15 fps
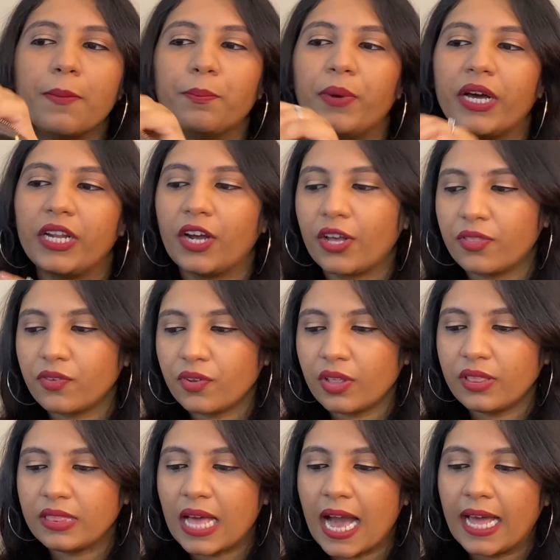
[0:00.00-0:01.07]
but other
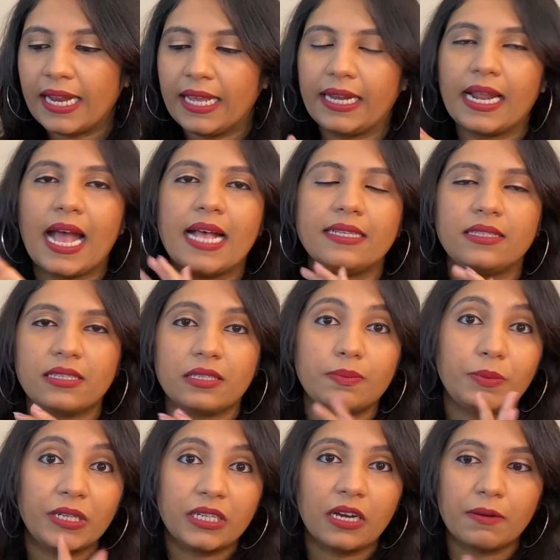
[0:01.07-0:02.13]
than that, it has just
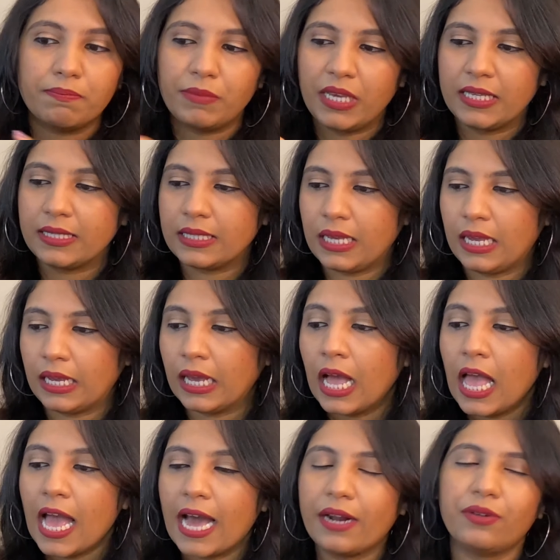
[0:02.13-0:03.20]
been amazing.
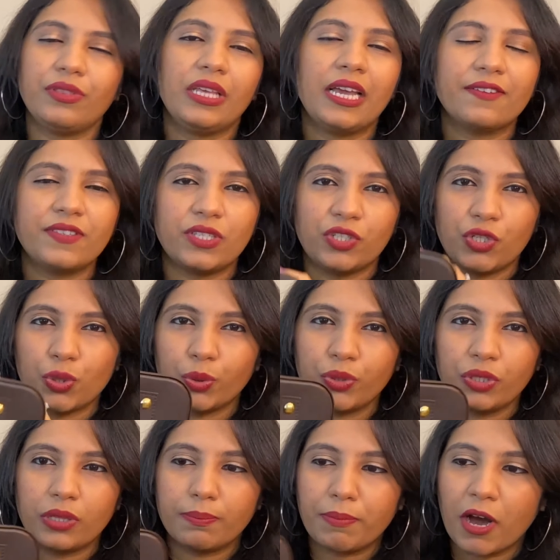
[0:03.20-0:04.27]
I don't think I've shown
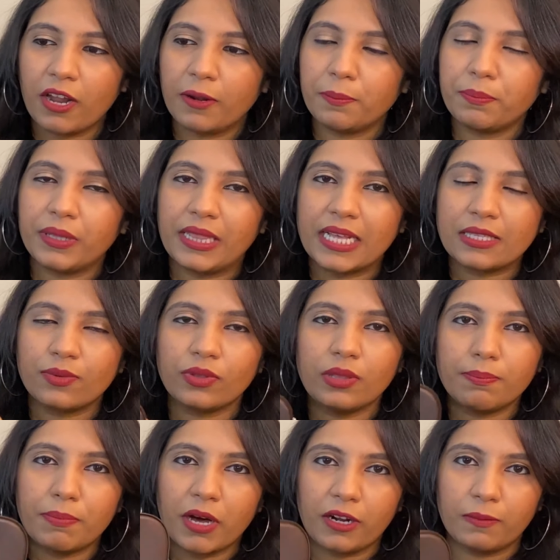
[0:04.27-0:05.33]
you the bottom, but that's what
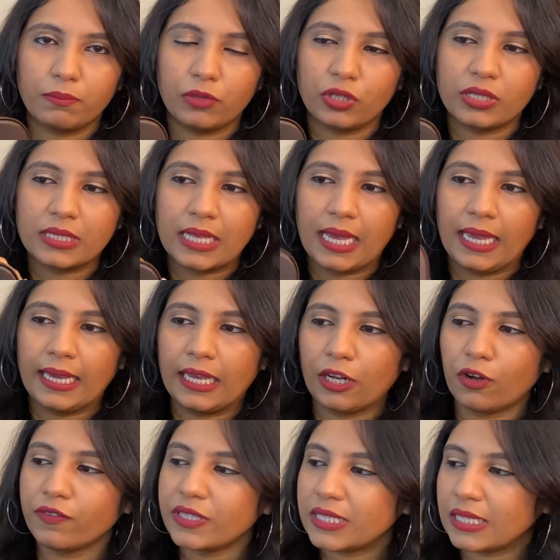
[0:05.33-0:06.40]
the bottom looks like.
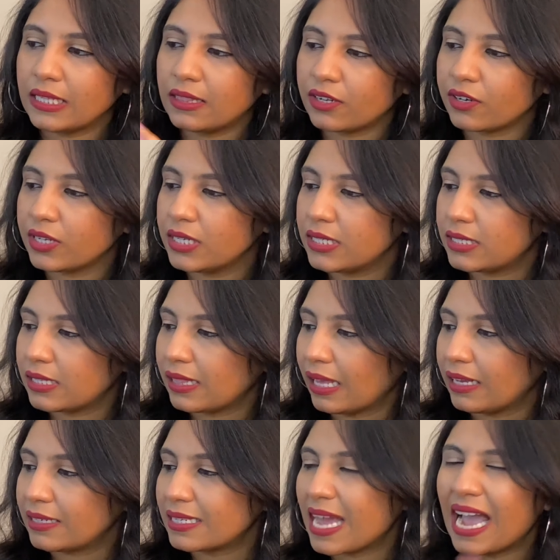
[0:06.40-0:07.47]
And obviously there is
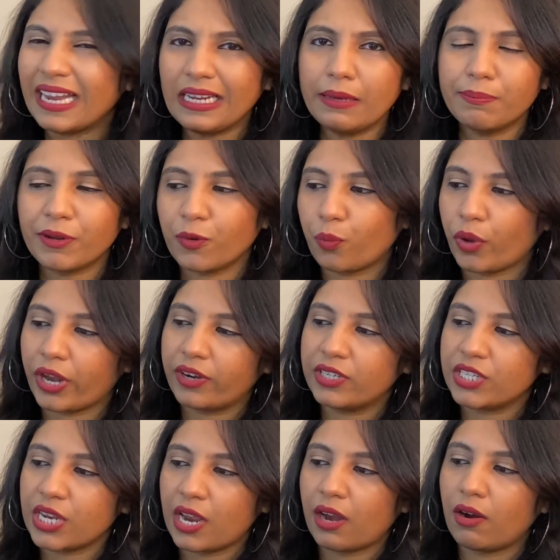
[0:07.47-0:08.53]
like a tiny bit of wear
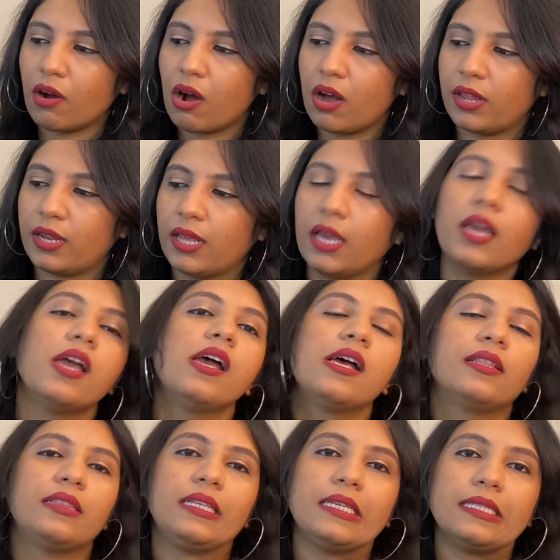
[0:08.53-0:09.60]
and tear on
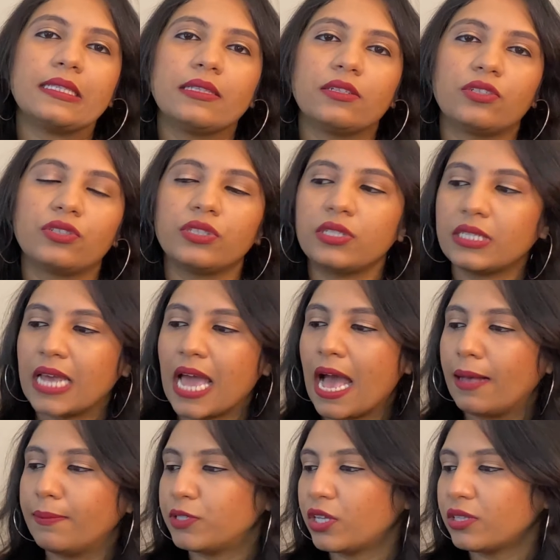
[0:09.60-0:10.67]
these little
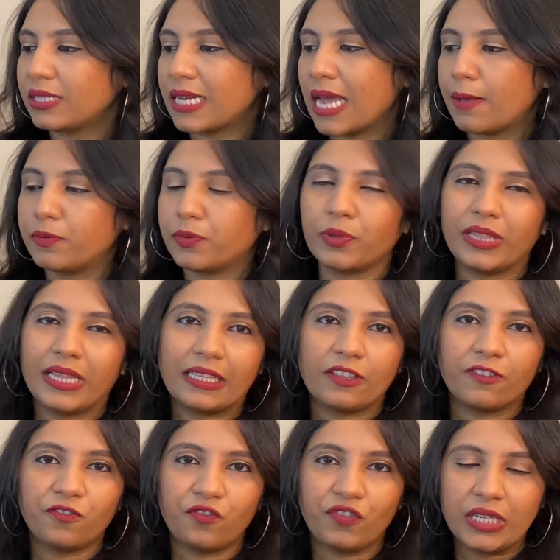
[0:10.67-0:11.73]
tabs, not the tabs, but like
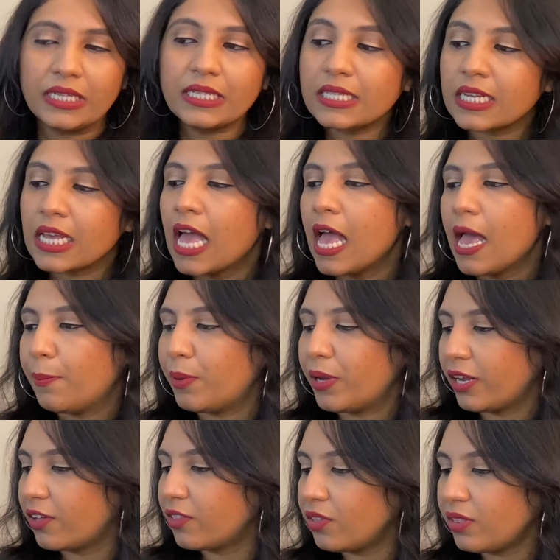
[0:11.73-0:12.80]
the feet.
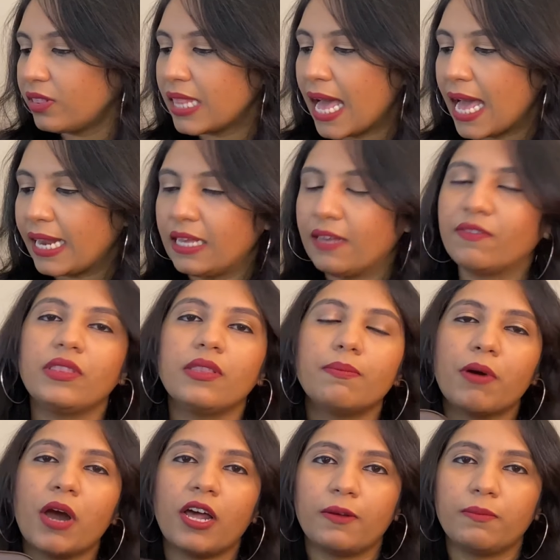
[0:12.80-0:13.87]
But other than that, even the
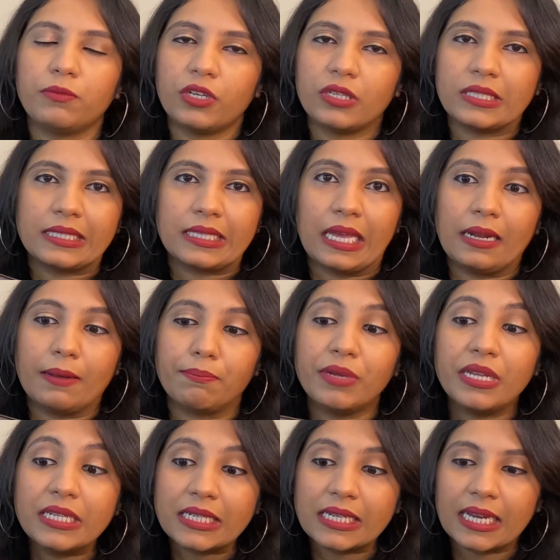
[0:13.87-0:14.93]
bottom looks in a
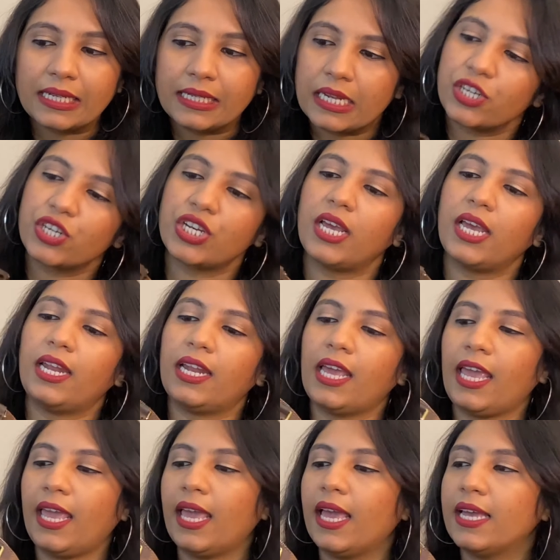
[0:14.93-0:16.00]
mint condition.
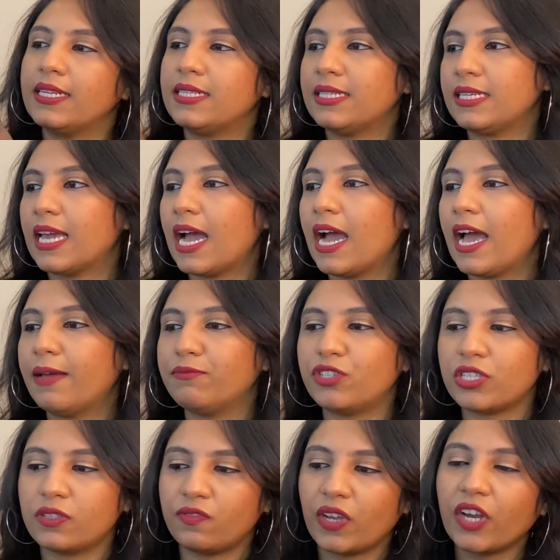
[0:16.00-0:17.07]
And yeah, I'm
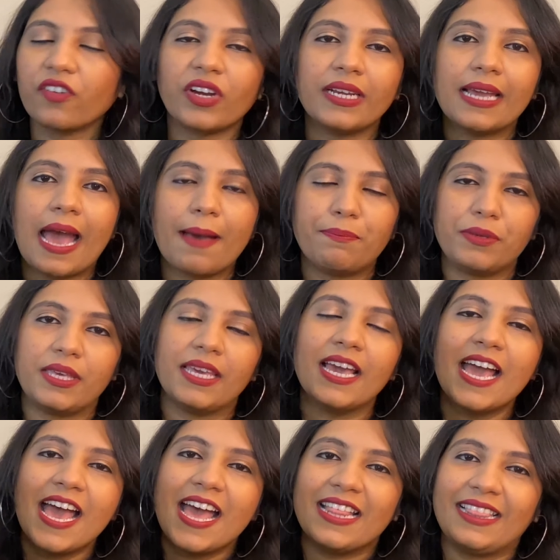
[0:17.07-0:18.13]
just very happy
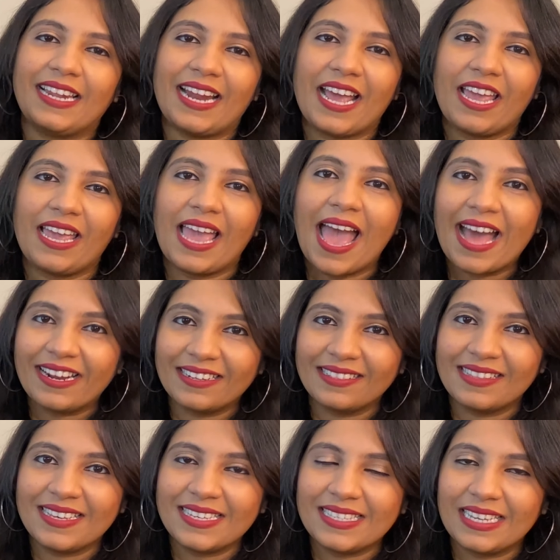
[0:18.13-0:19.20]
that I
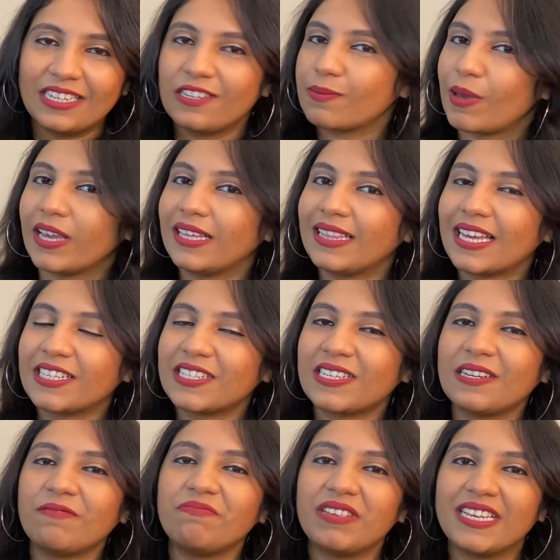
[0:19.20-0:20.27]
added this into my
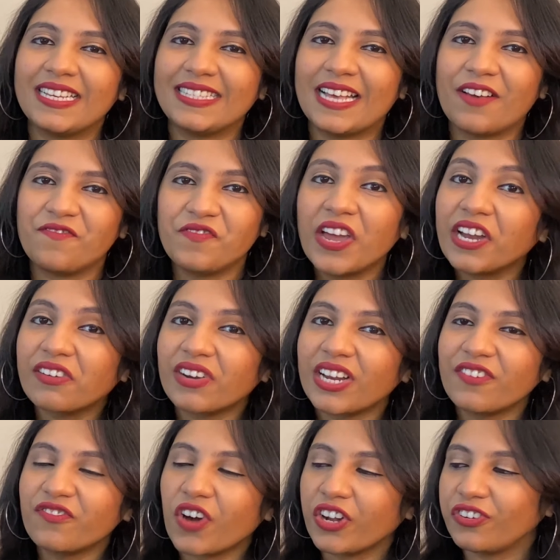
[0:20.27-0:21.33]
collection because I'm very,
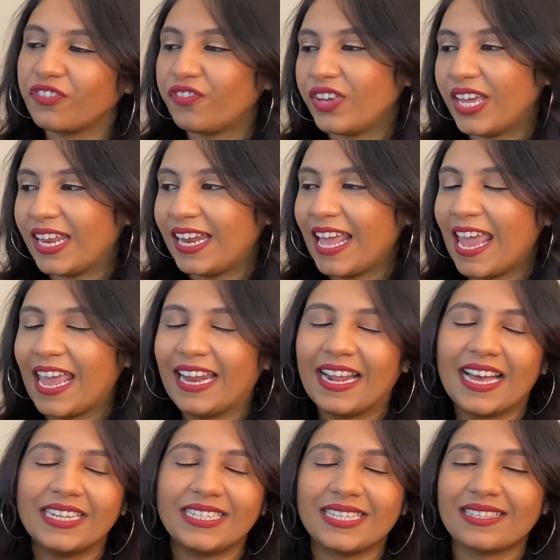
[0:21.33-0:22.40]
very fond of it and
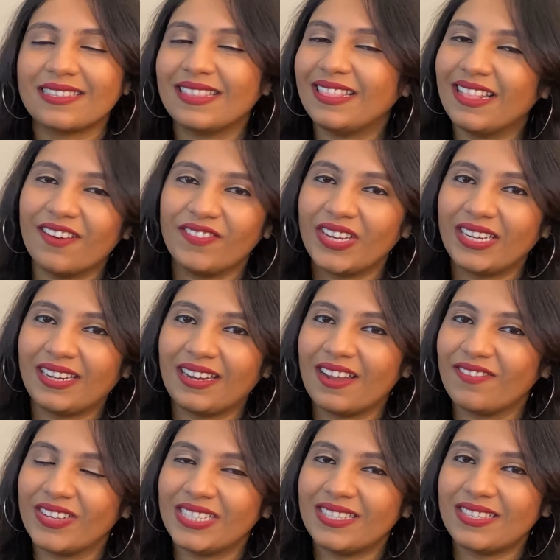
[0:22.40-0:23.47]
I just love it
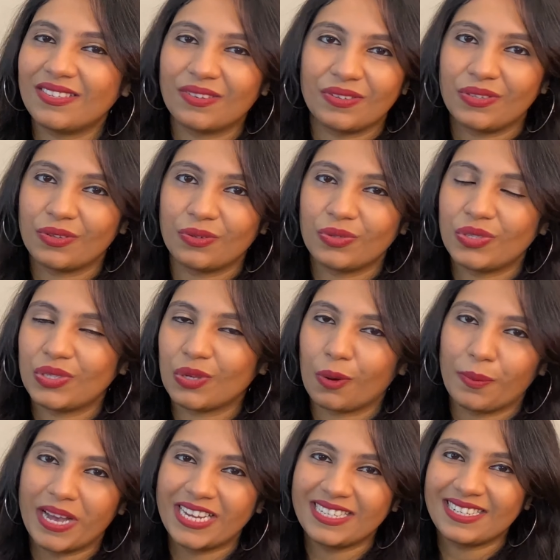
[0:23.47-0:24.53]
so, so, so
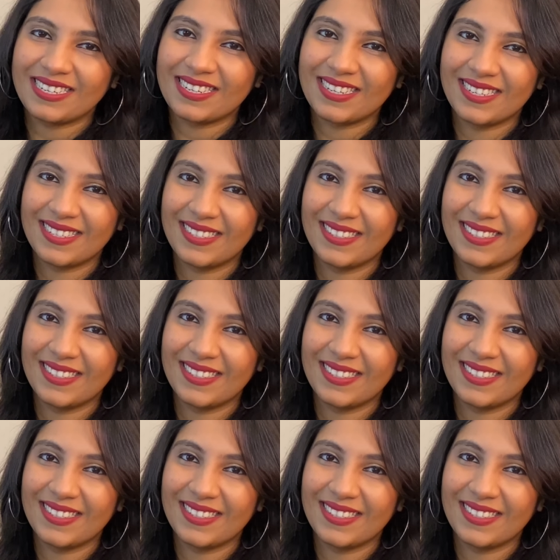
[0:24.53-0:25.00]
much.